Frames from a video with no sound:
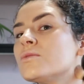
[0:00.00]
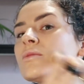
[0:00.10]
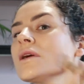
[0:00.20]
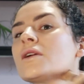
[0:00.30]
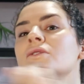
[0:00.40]

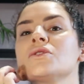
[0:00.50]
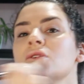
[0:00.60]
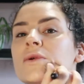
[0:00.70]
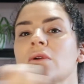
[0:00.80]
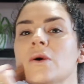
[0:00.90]
Making
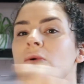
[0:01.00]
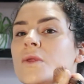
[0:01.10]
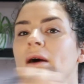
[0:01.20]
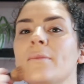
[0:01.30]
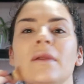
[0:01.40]
sure we've got all
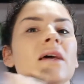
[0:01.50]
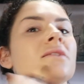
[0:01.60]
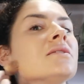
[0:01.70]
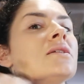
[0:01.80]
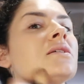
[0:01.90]
that
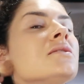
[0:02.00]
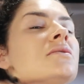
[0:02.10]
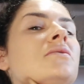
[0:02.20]
blended.